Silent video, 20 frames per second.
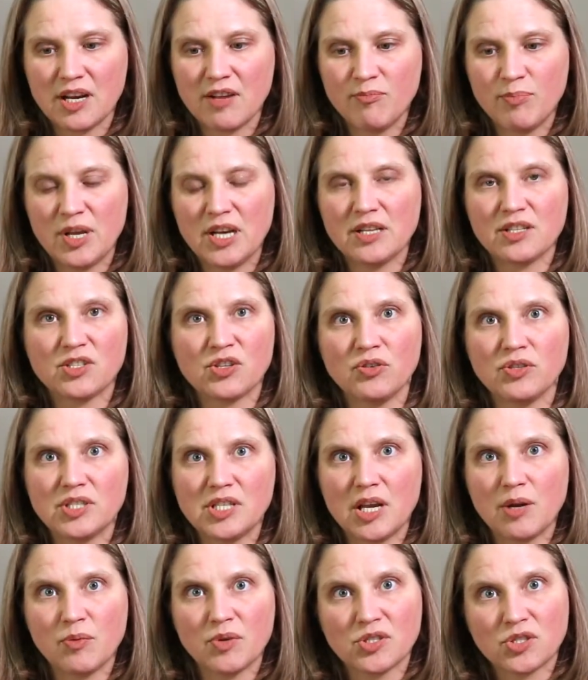have been
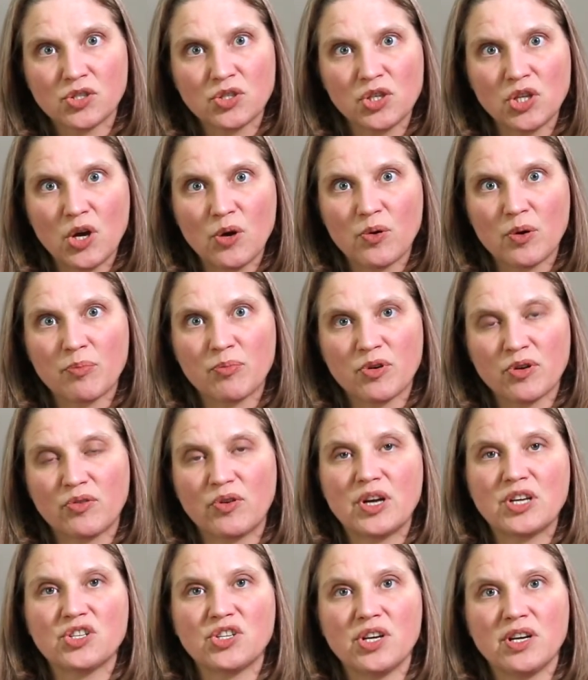associated with slower
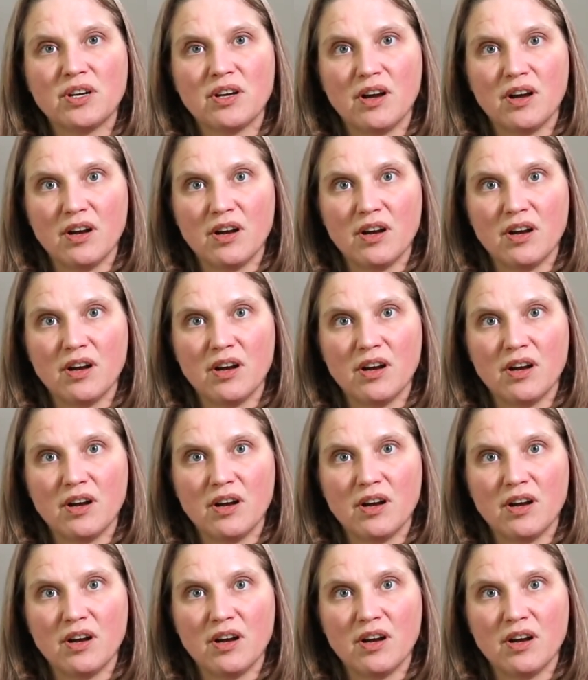progression